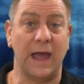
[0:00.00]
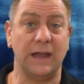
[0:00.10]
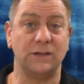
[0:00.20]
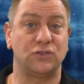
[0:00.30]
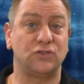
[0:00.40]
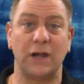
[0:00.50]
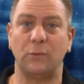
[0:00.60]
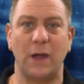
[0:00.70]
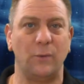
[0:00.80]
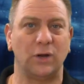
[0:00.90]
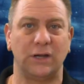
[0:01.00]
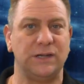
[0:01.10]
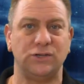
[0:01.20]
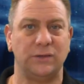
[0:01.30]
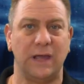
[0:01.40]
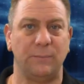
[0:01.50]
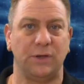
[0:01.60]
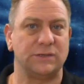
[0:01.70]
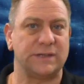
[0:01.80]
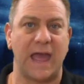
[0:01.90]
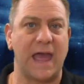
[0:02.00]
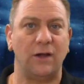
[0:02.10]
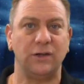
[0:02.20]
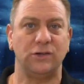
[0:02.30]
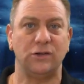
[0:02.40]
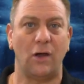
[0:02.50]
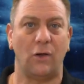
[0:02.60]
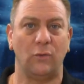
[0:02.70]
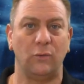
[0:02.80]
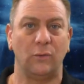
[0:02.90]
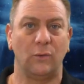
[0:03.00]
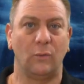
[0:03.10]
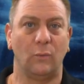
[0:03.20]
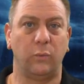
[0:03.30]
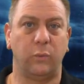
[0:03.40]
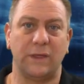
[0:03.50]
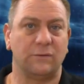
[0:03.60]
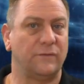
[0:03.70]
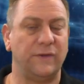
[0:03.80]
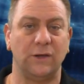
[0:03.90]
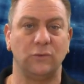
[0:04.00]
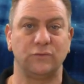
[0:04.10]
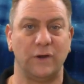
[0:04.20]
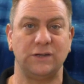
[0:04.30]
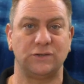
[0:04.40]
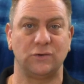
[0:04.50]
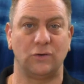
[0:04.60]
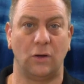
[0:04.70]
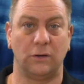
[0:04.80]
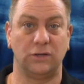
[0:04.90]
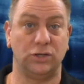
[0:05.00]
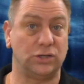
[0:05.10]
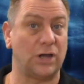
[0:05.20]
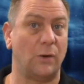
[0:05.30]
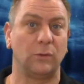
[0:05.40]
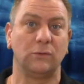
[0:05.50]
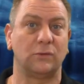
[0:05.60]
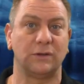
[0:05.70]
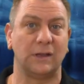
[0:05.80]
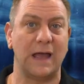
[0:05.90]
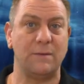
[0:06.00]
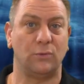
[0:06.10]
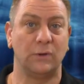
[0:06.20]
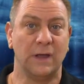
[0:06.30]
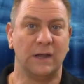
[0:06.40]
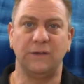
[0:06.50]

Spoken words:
And straight away we've got an issue there, because how do you know whether a vehicle's registered or not? You go and look on the label.